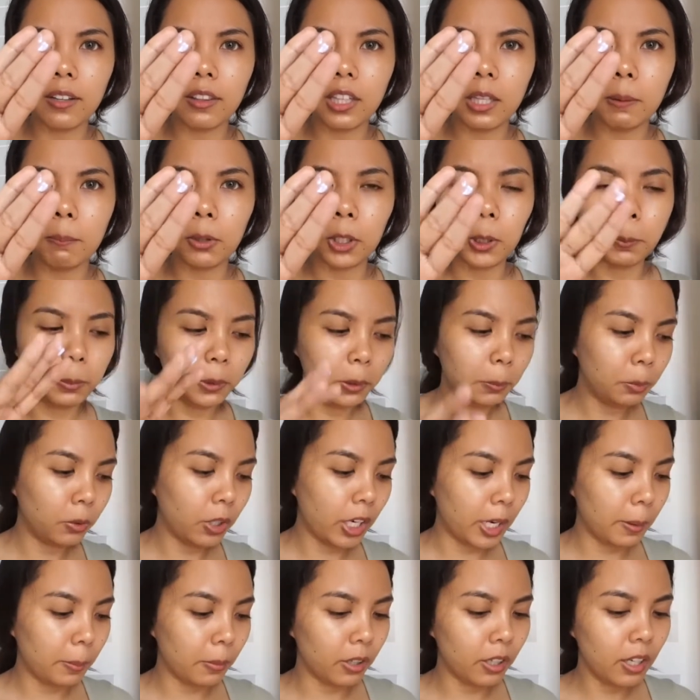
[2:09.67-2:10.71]
the purple
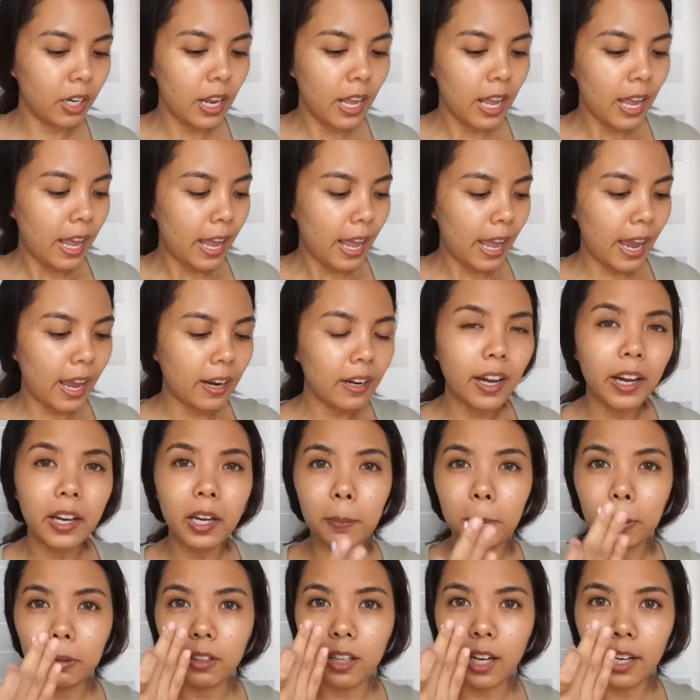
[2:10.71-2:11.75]
primer and I
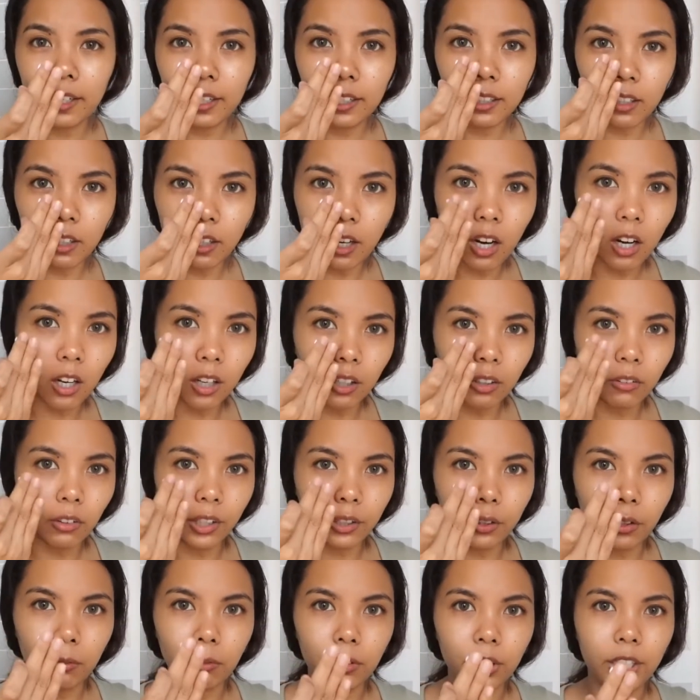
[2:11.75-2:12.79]
apply it
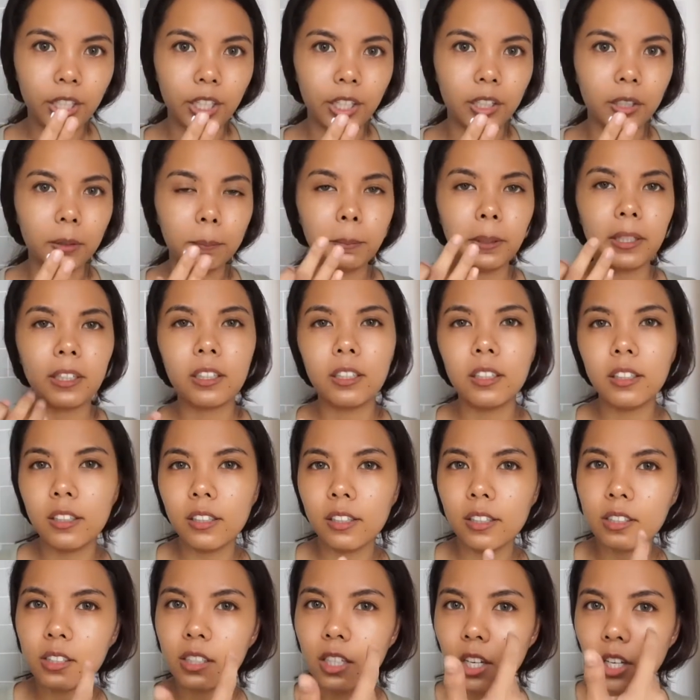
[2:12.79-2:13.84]
right over here
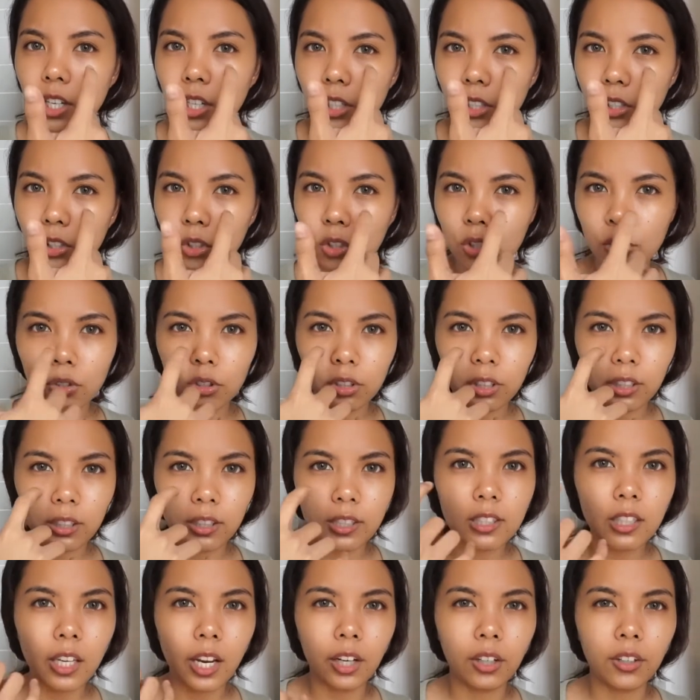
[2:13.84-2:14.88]
because usually
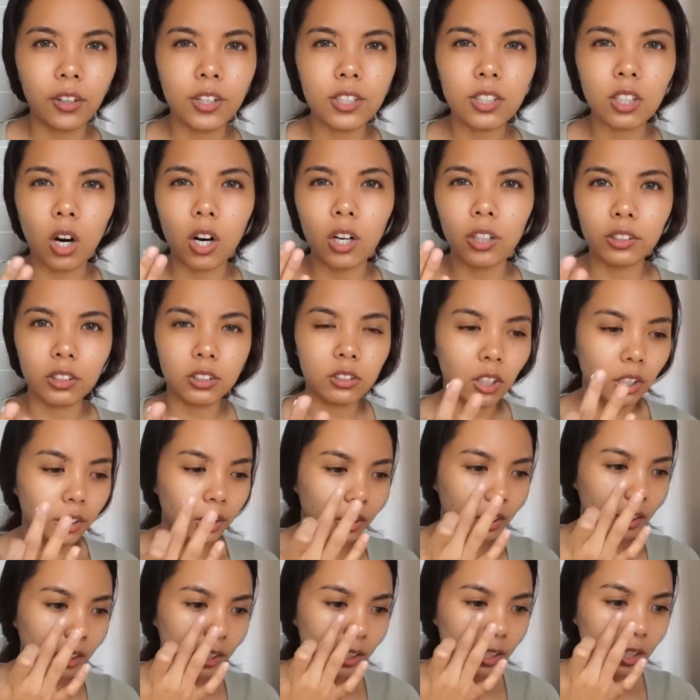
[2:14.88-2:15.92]
these areas are the
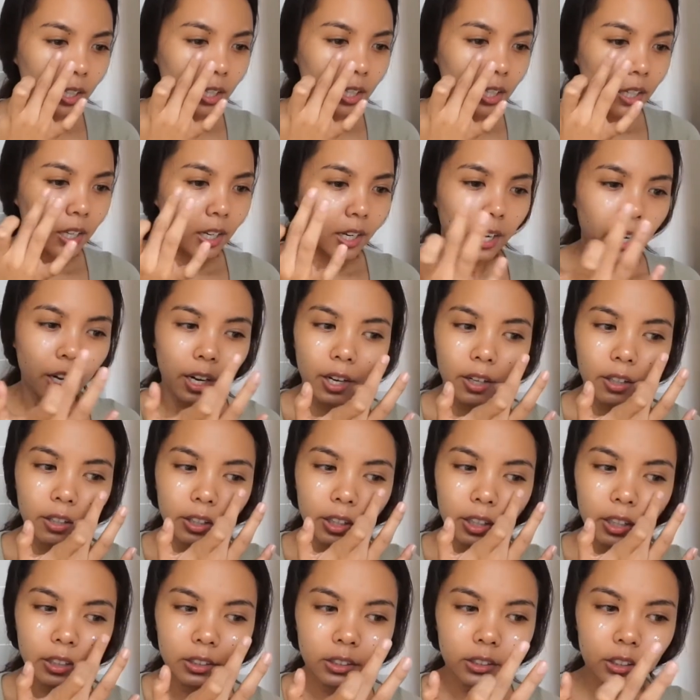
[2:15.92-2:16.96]
darker
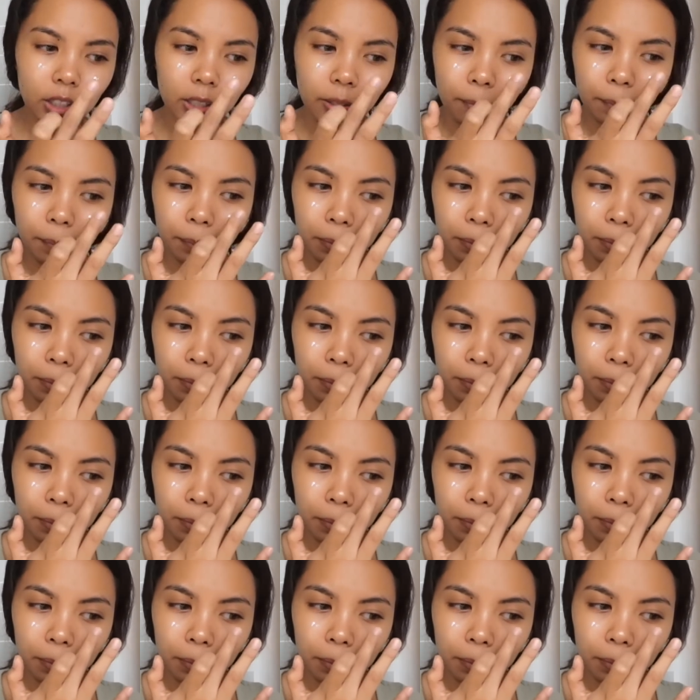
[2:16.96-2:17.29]
areas